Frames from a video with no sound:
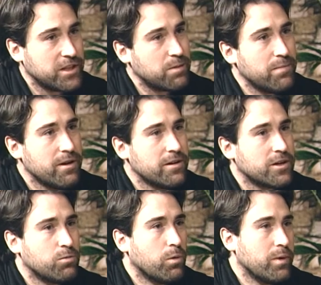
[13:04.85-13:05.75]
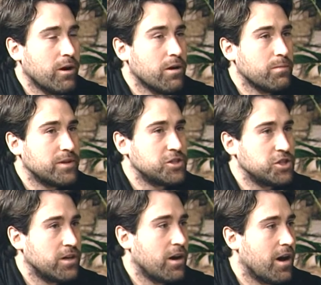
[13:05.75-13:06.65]
America, where we are a bit
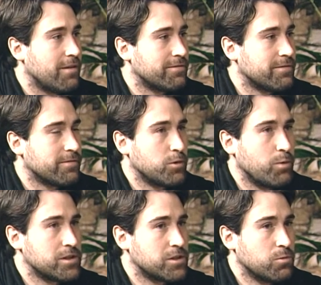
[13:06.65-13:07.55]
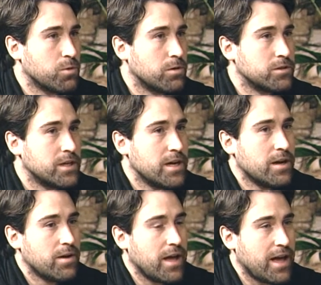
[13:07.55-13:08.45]
shut off from the rest of the world,
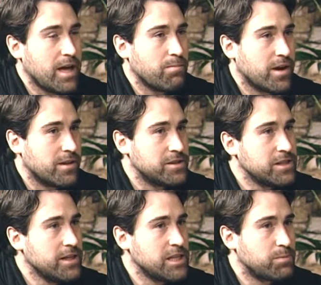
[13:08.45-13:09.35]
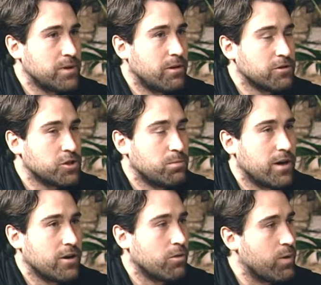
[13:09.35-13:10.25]
by the seas, but also
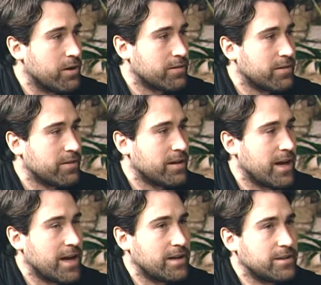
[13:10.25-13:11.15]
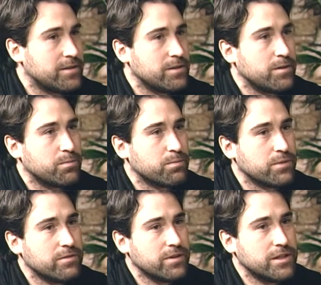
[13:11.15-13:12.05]
by our wealth and the
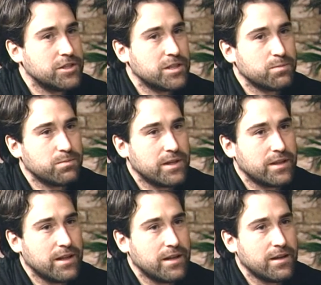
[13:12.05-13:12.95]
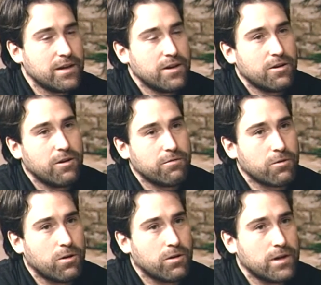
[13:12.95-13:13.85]
privilege and the
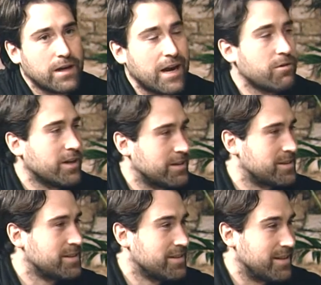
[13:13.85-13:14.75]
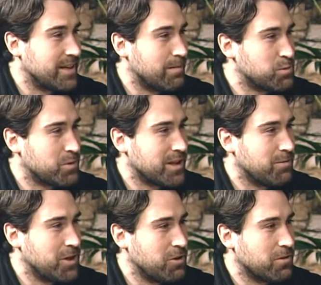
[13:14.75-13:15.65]
overall arrogance that comes with it
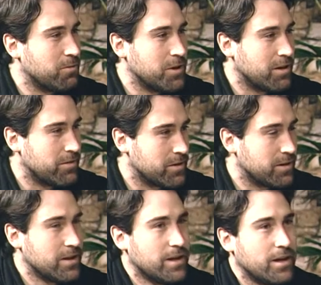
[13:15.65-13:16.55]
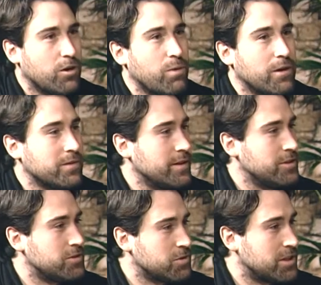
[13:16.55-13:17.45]
when you have a wealthy
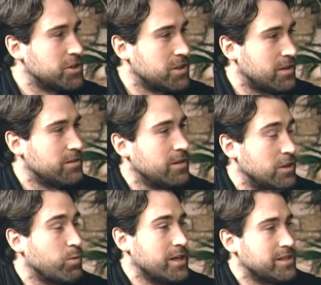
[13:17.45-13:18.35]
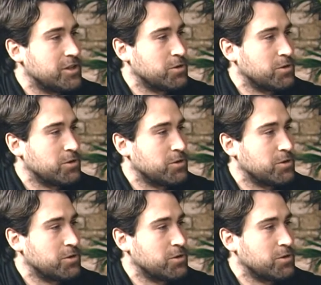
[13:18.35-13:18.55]
tradition in the 20th century.